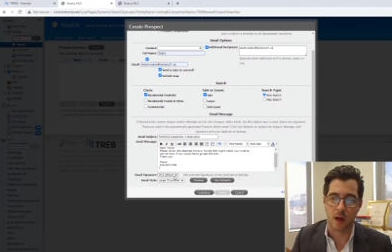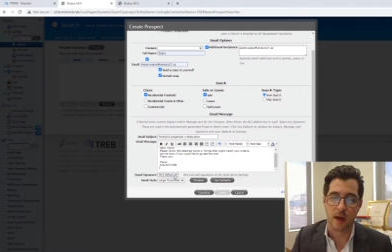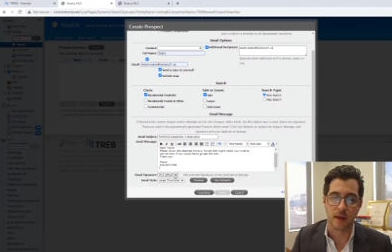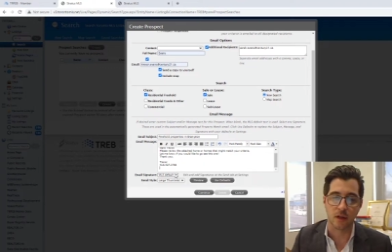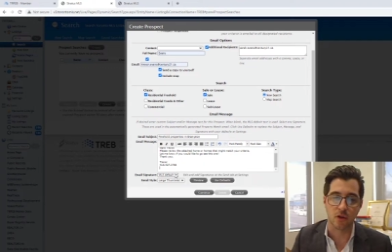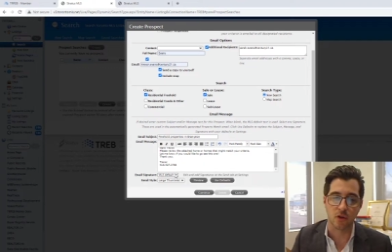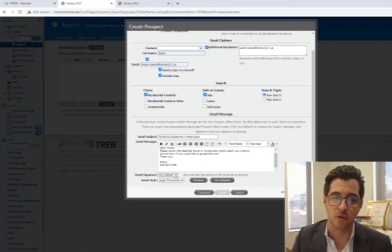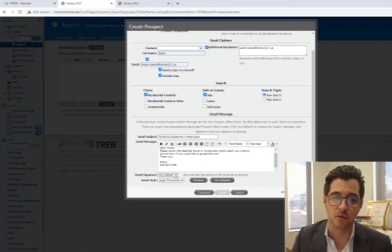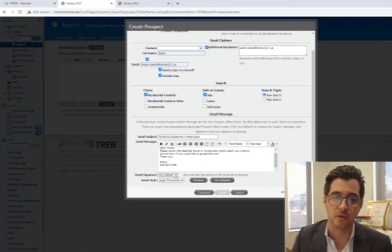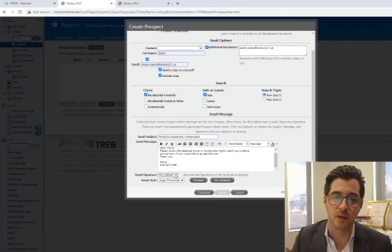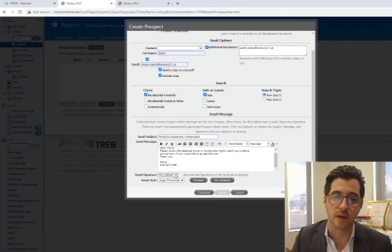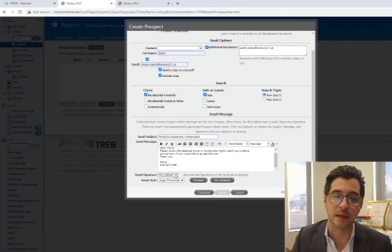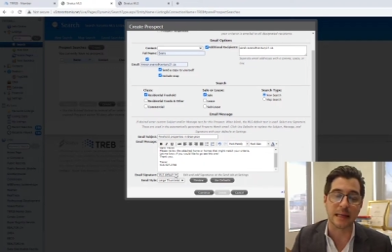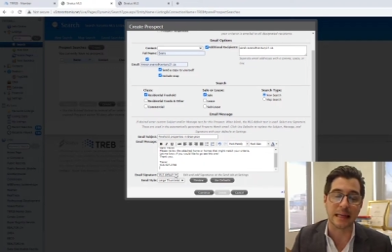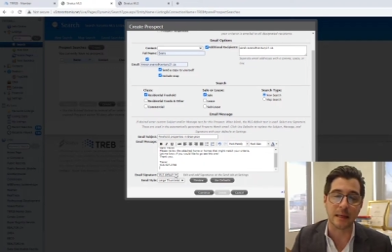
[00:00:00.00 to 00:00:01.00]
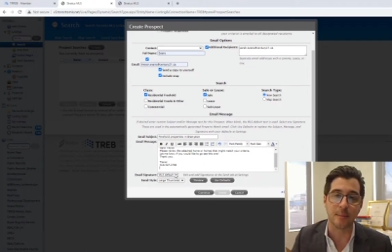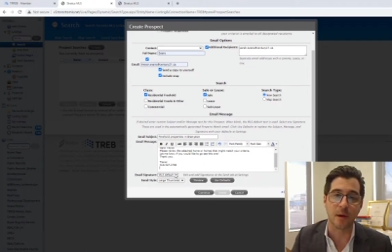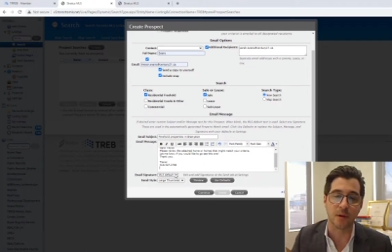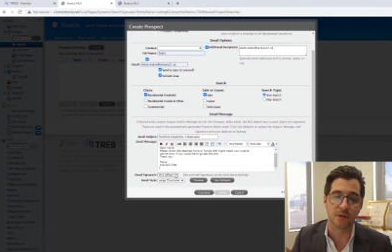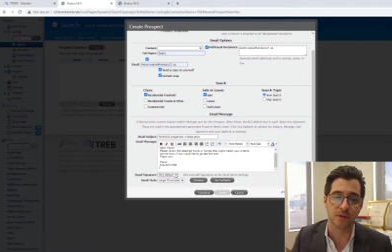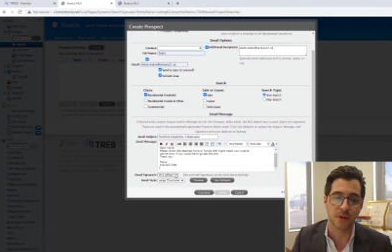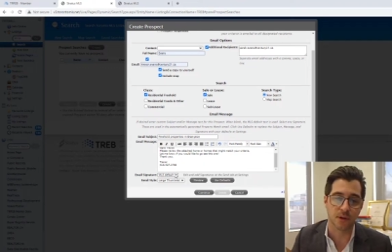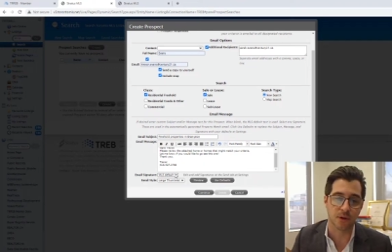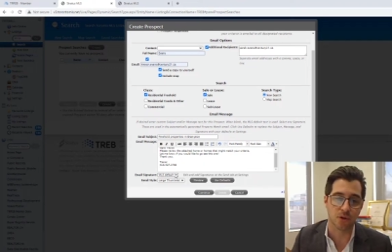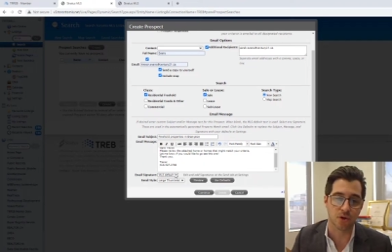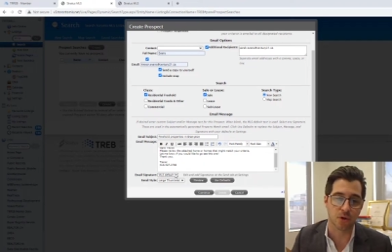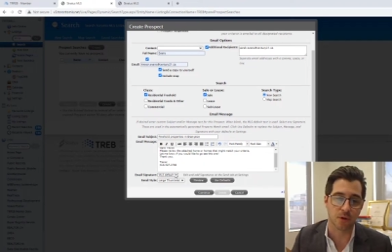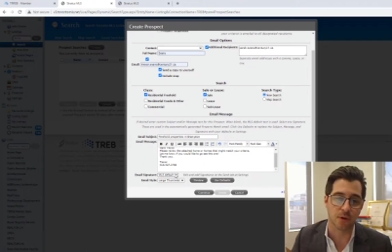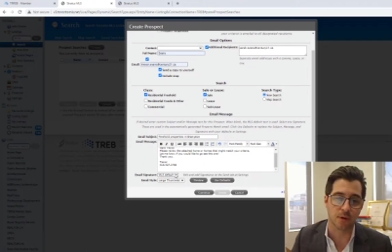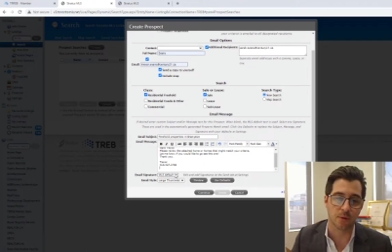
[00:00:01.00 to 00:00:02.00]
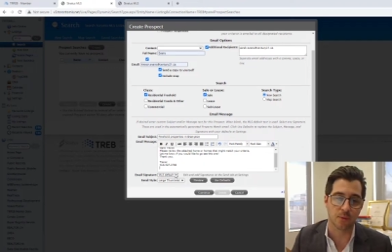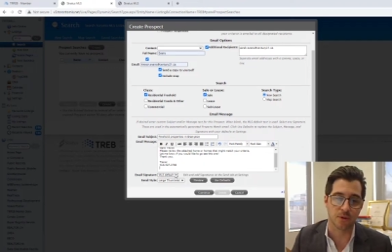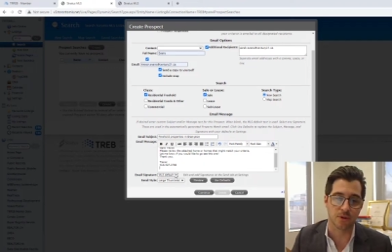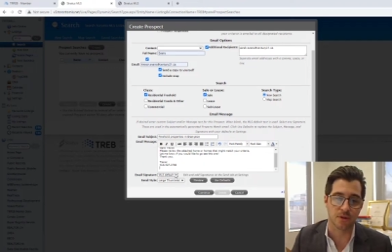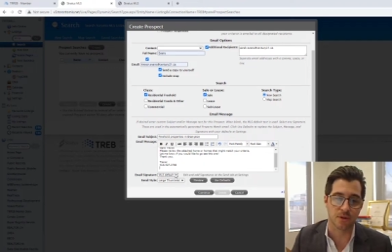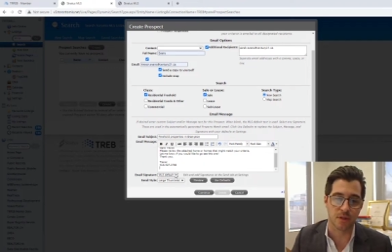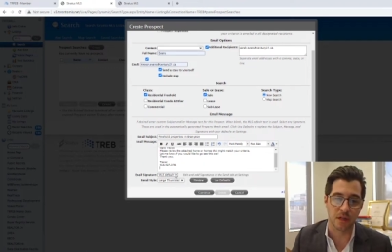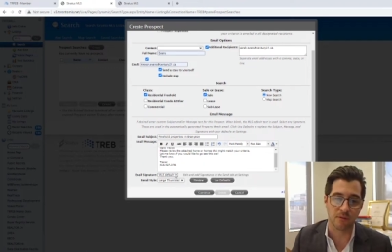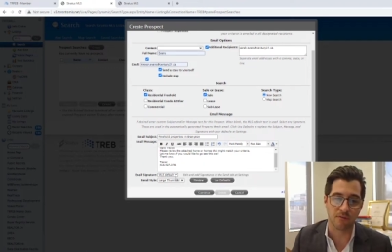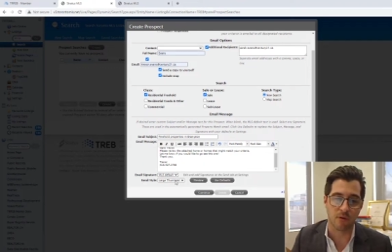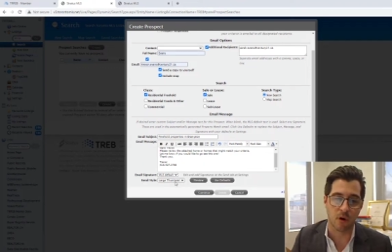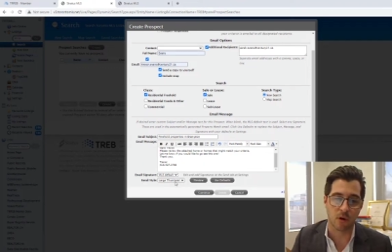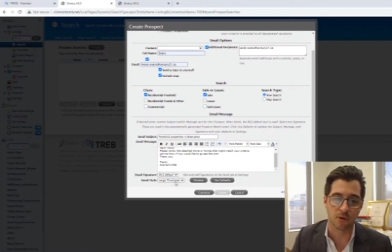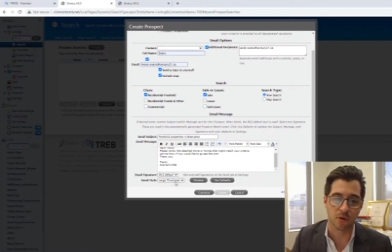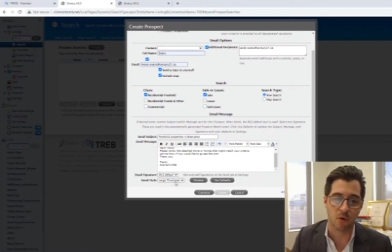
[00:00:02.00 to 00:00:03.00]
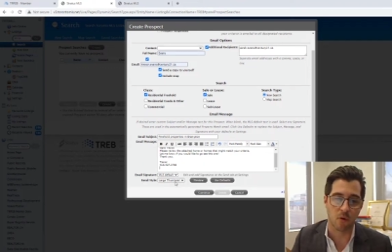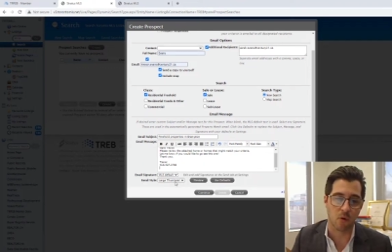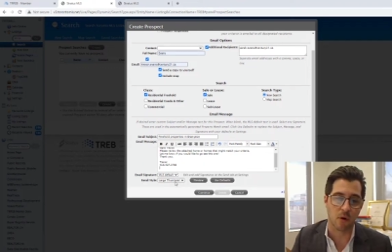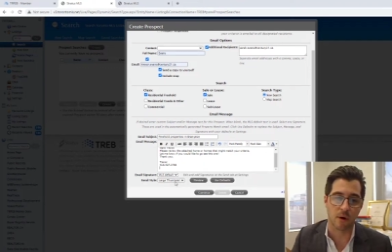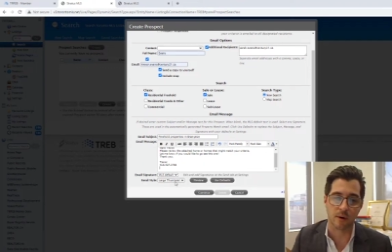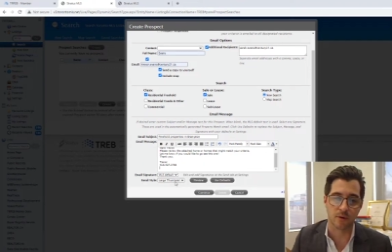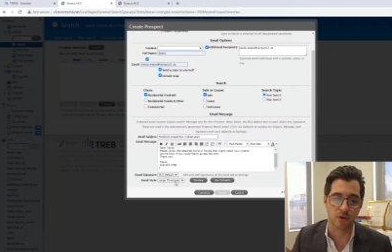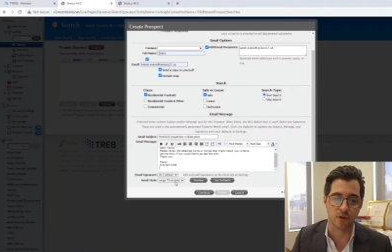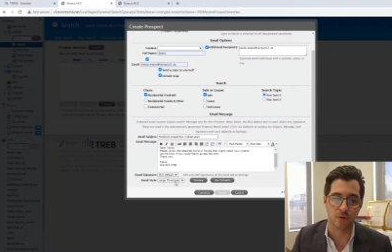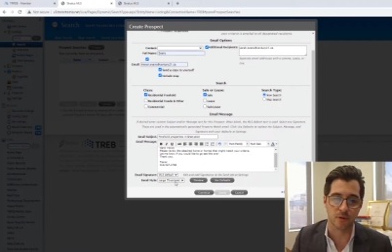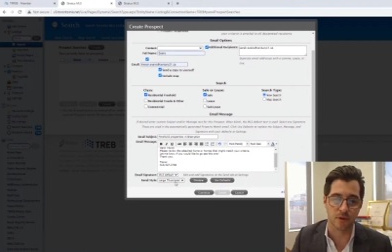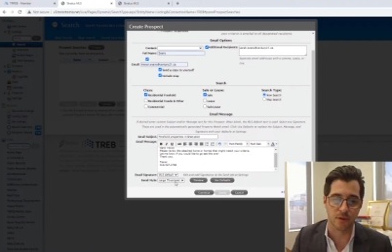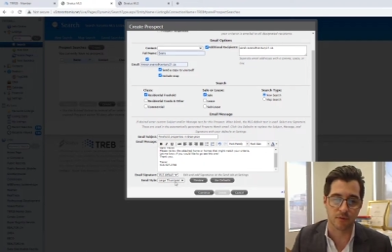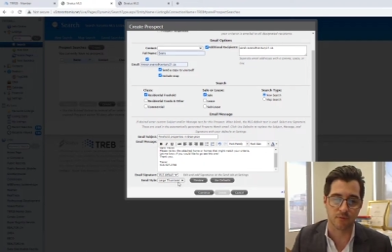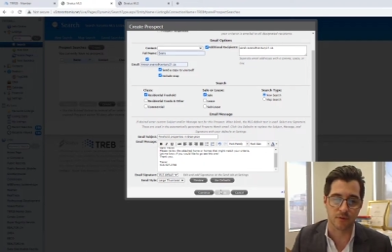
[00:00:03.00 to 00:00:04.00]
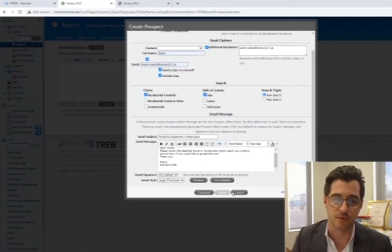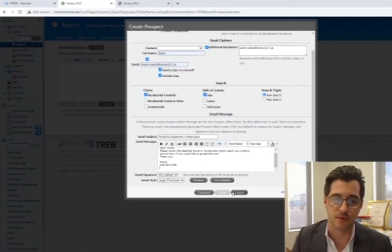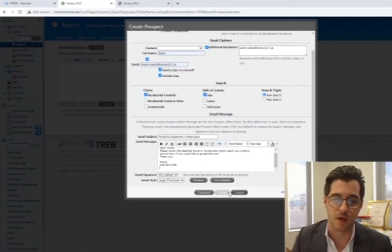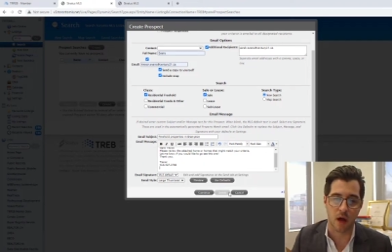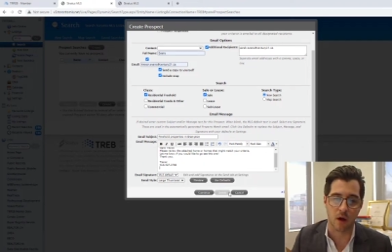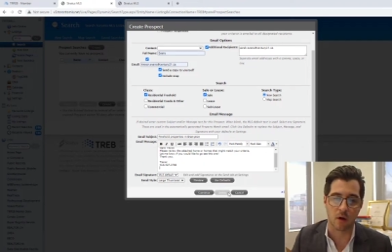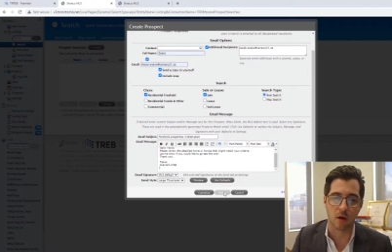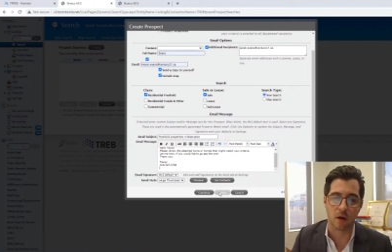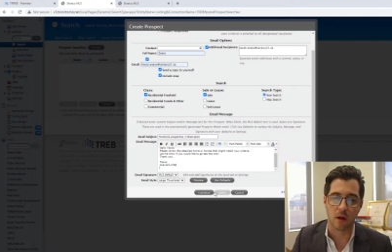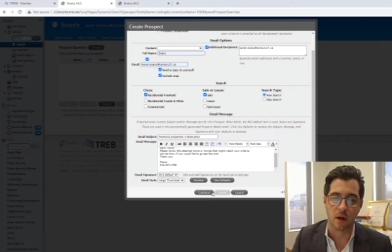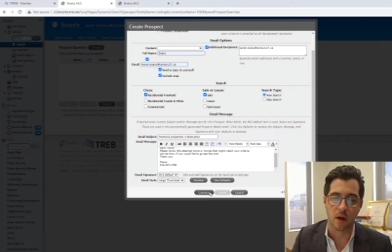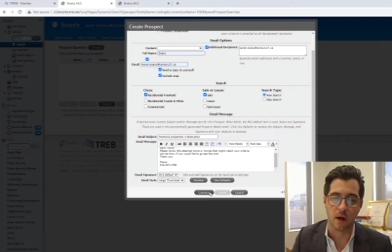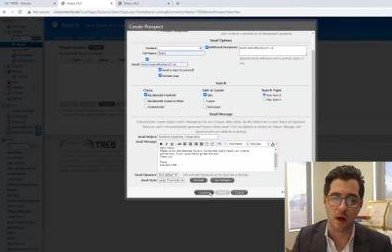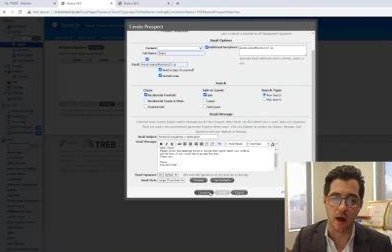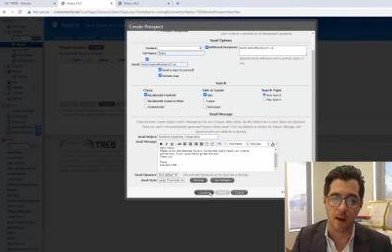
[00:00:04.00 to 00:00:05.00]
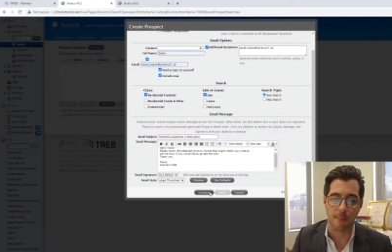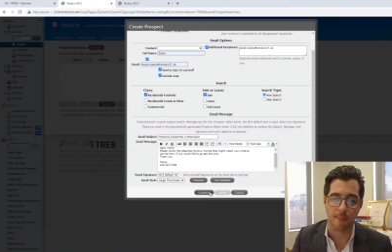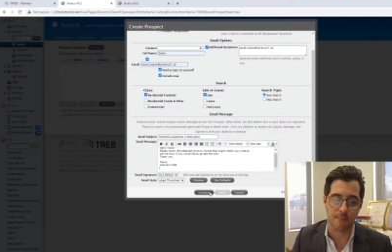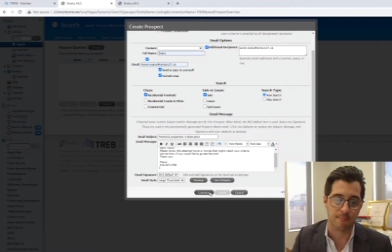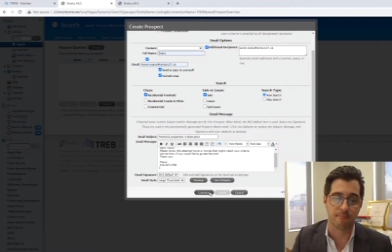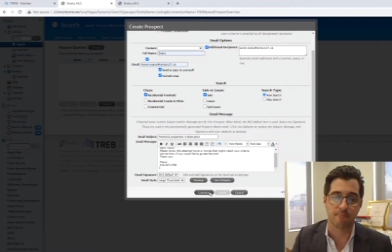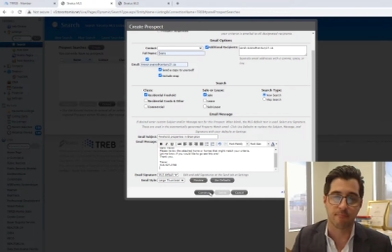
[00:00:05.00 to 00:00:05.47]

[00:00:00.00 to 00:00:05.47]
I can use an email signature, which is default, or choose a different style um,